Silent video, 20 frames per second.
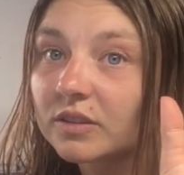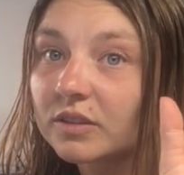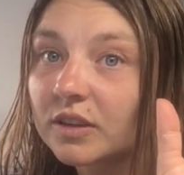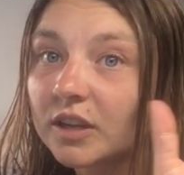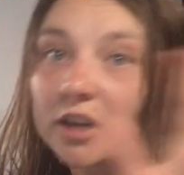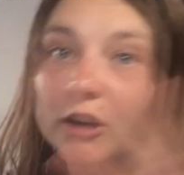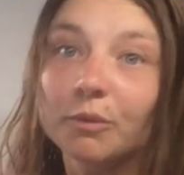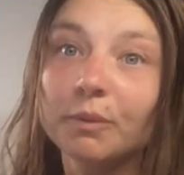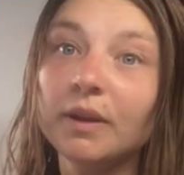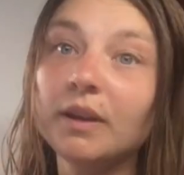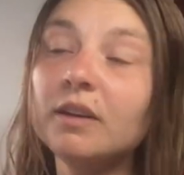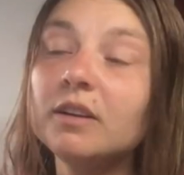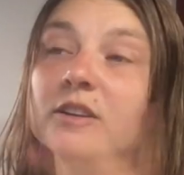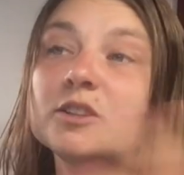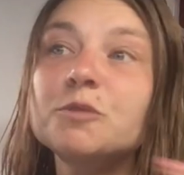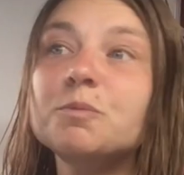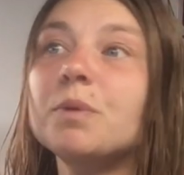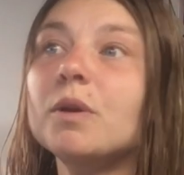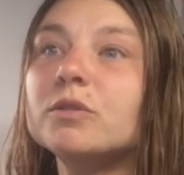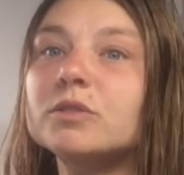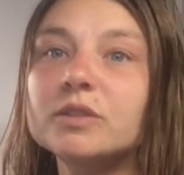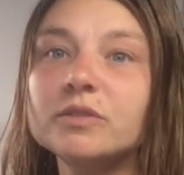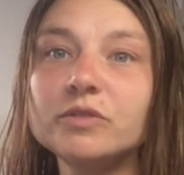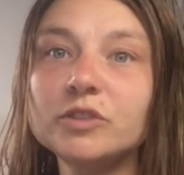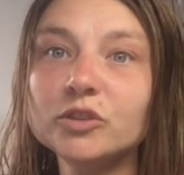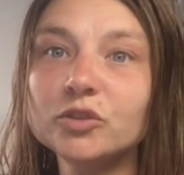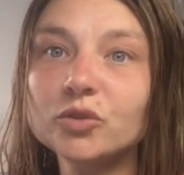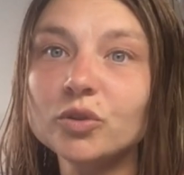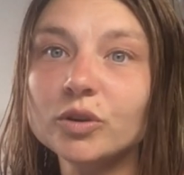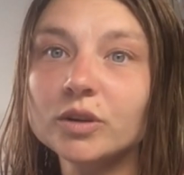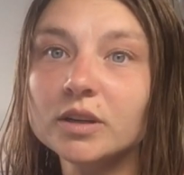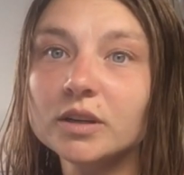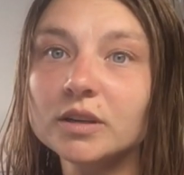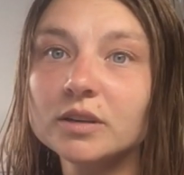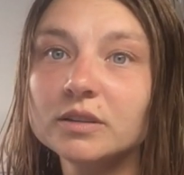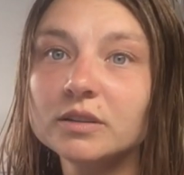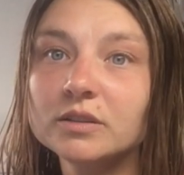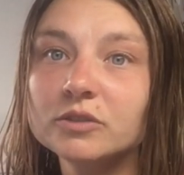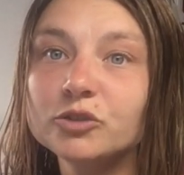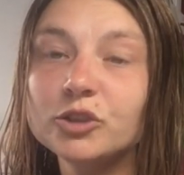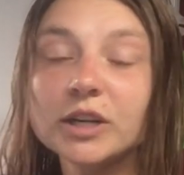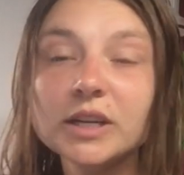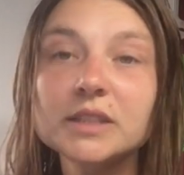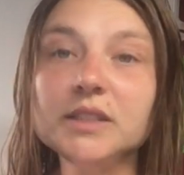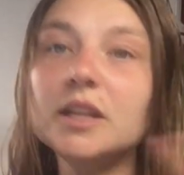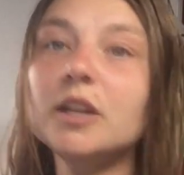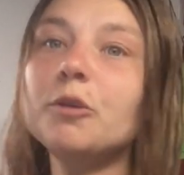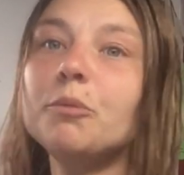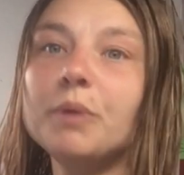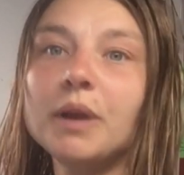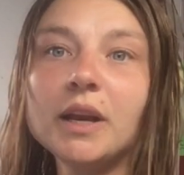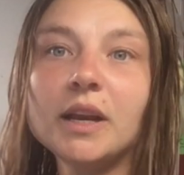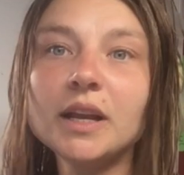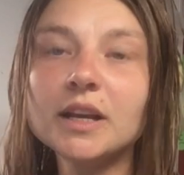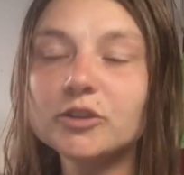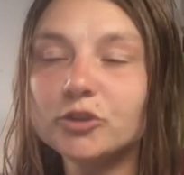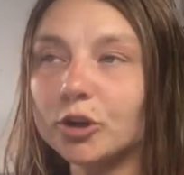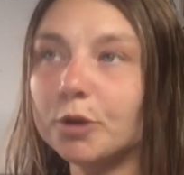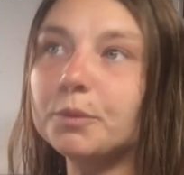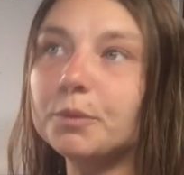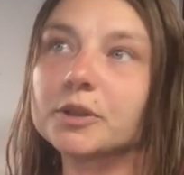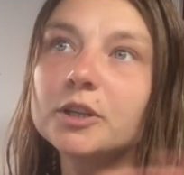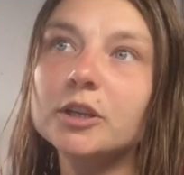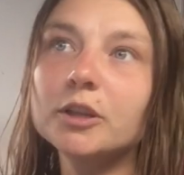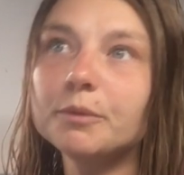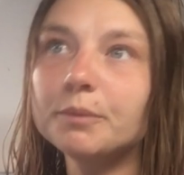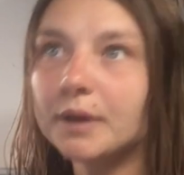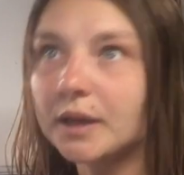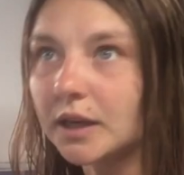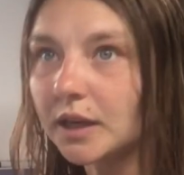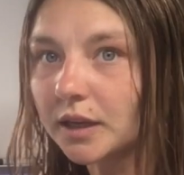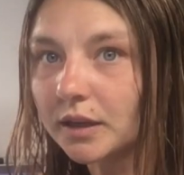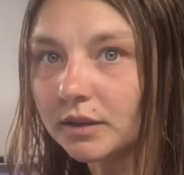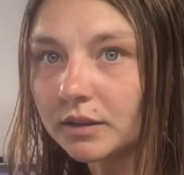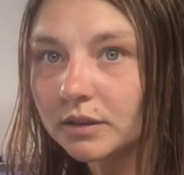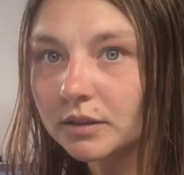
Intermittent explosive disorder, trichotillomania, dermatillomania.